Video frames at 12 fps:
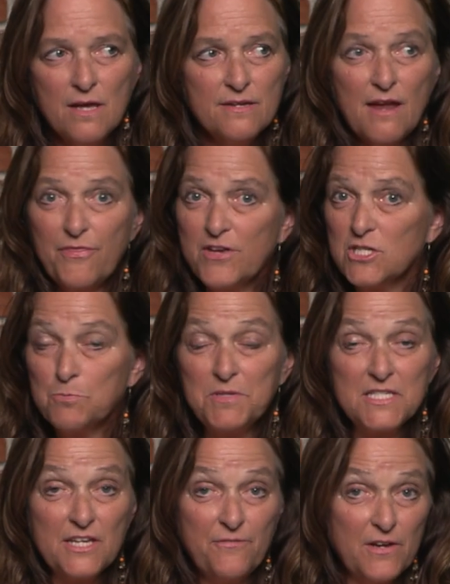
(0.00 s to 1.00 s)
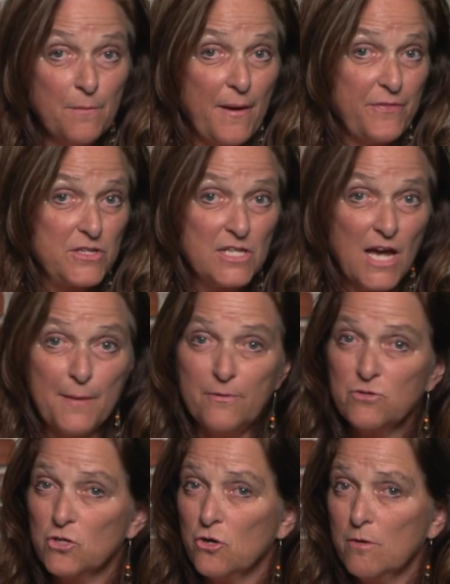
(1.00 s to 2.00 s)
Nothing specific about the type of
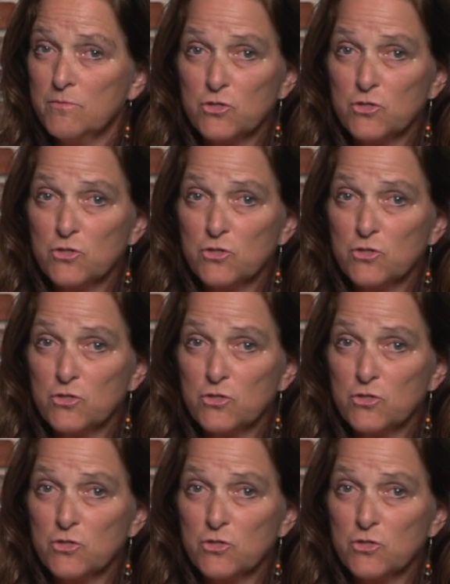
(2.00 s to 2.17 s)
terms.